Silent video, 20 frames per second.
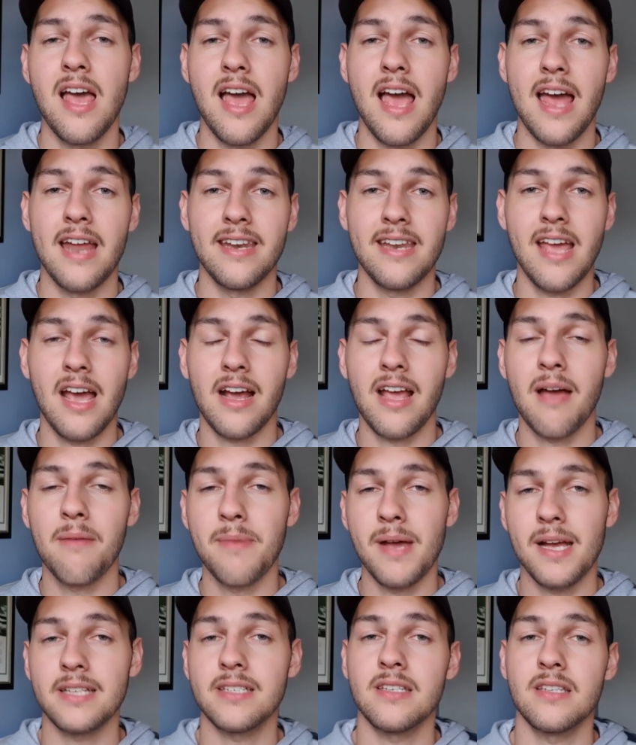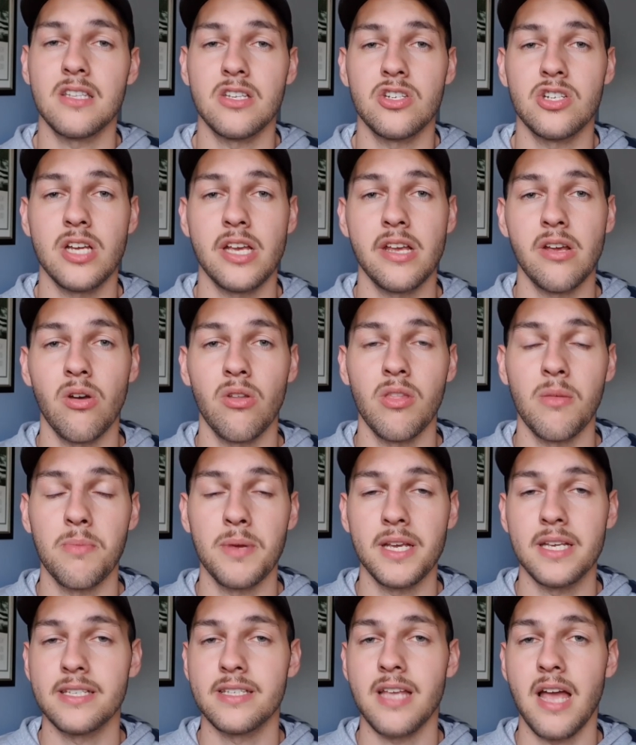and now come back to the G on the
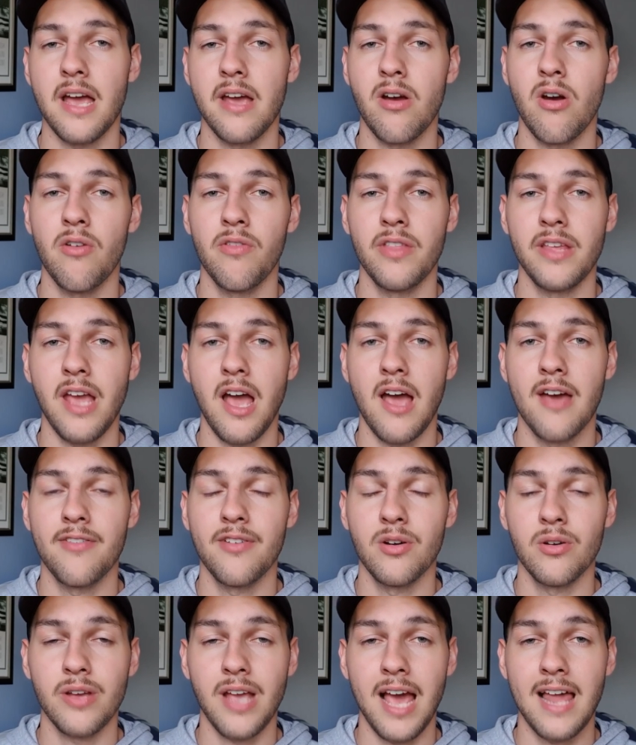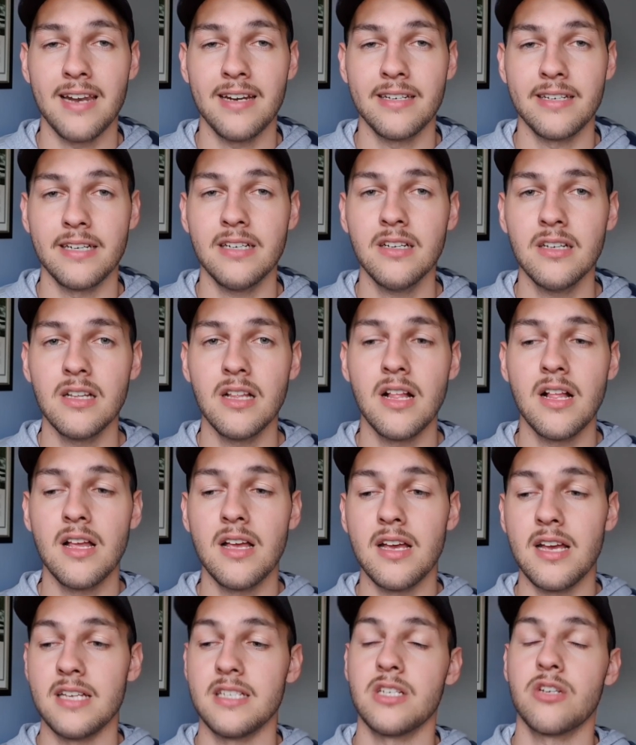biggest day of the AFL calendar
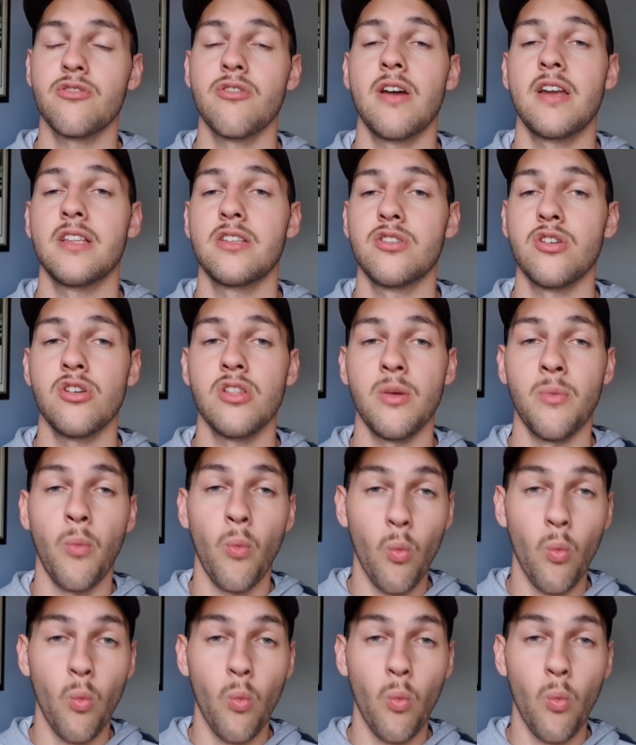is a credit to them.